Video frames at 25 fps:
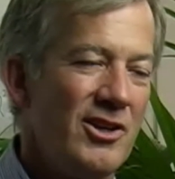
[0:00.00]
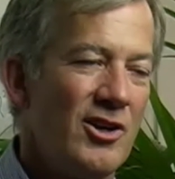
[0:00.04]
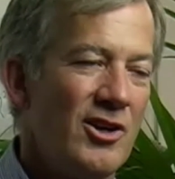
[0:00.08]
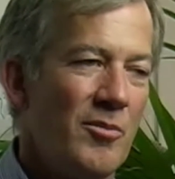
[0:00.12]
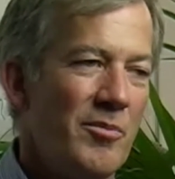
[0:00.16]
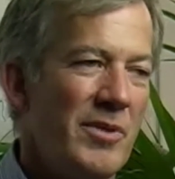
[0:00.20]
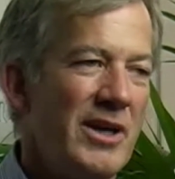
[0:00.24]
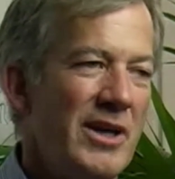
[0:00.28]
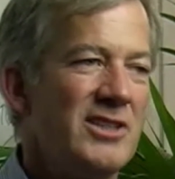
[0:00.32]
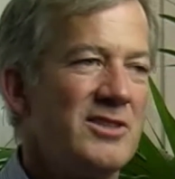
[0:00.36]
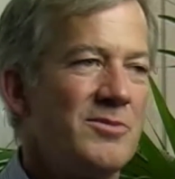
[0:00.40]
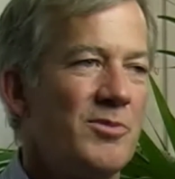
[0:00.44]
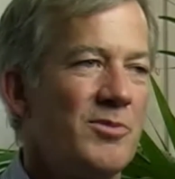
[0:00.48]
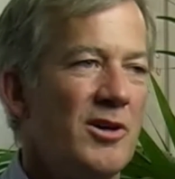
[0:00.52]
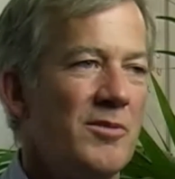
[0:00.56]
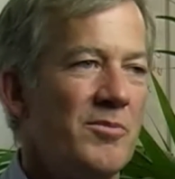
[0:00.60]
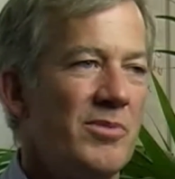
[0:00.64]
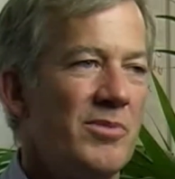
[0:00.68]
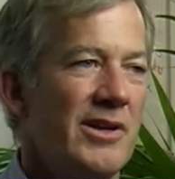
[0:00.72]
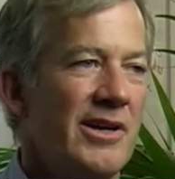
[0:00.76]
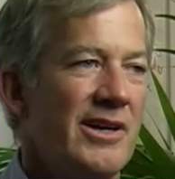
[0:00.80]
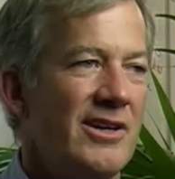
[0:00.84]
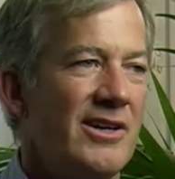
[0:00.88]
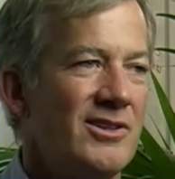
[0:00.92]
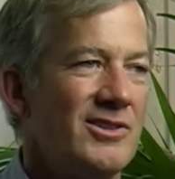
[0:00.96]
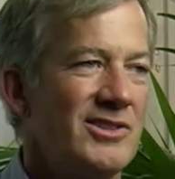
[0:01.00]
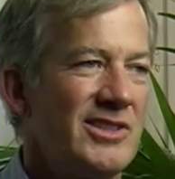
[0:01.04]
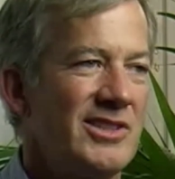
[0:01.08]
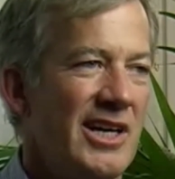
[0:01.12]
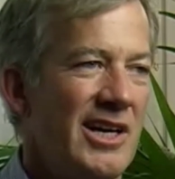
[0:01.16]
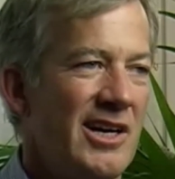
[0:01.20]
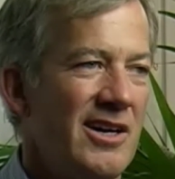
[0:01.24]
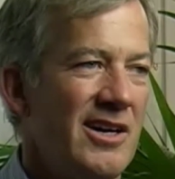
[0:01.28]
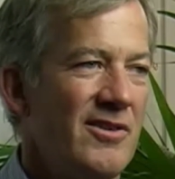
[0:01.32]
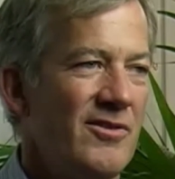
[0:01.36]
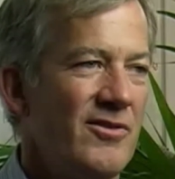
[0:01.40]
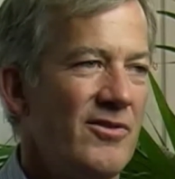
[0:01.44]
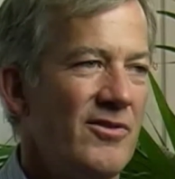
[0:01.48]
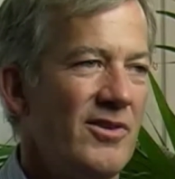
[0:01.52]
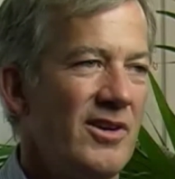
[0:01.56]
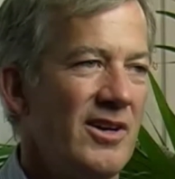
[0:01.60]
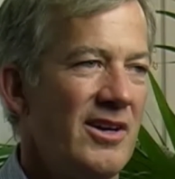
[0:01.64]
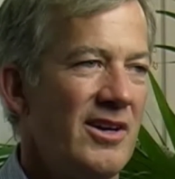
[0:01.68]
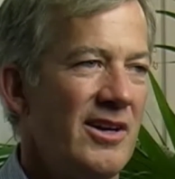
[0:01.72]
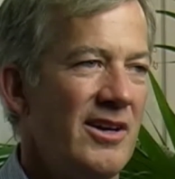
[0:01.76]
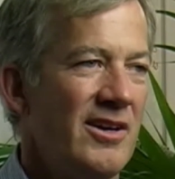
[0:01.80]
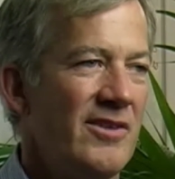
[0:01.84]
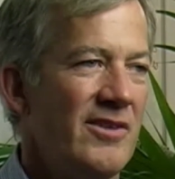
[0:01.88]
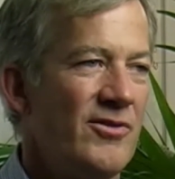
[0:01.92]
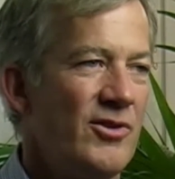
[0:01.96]
Baseball players have,
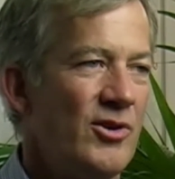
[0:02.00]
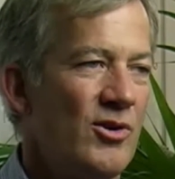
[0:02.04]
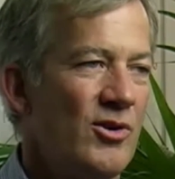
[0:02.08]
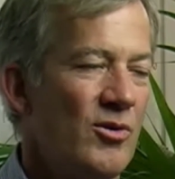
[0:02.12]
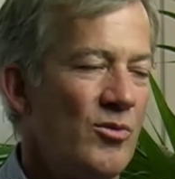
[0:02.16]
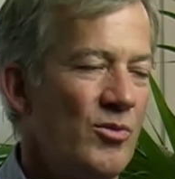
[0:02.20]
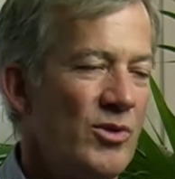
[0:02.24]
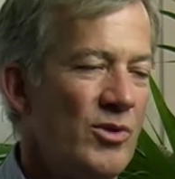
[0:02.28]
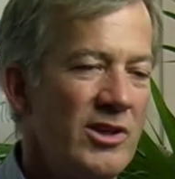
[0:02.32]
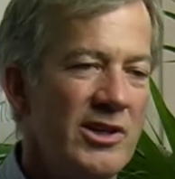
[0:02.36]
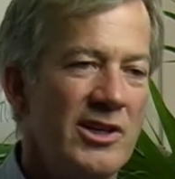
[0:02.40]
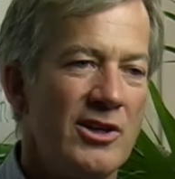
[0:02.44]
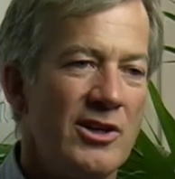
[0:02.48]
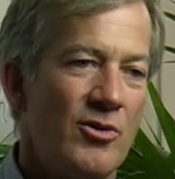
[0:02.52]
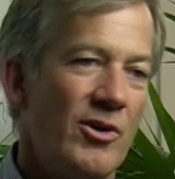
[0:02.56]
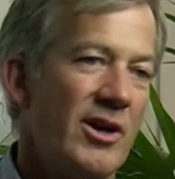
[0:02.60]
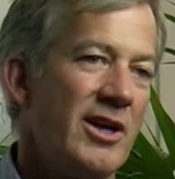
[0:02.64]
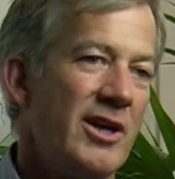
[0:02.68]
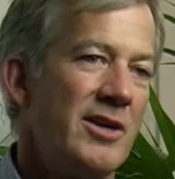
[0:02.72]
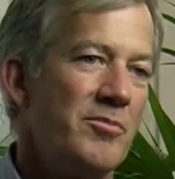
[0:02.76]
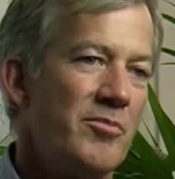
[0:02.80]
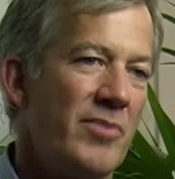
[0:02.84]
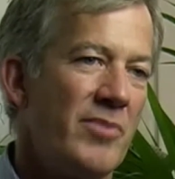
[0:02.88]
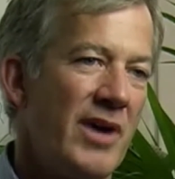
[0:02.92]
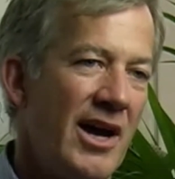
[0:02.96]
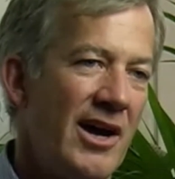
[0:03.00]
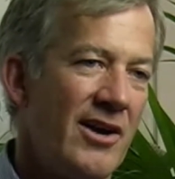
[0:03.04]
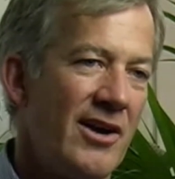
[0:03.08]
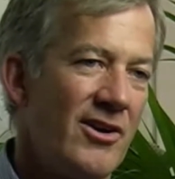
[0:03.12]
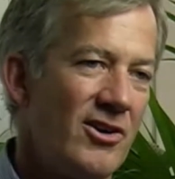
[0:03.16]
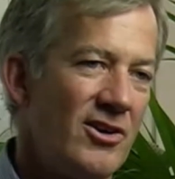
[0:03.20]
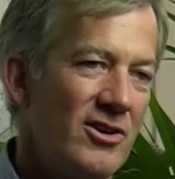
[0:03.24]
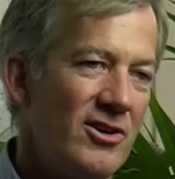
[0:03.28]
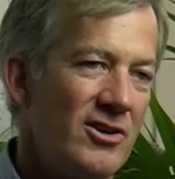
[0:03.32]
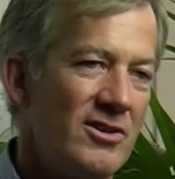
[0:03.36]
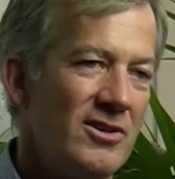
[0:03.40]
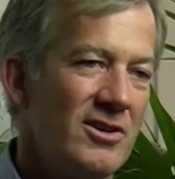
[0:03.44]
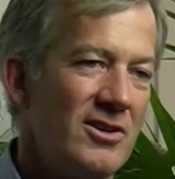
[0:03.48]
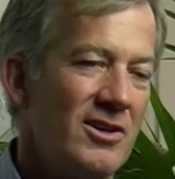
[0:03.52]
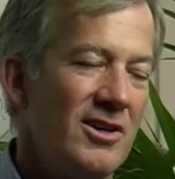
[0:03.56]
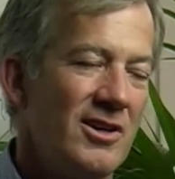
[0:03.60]
if you're a really great batter,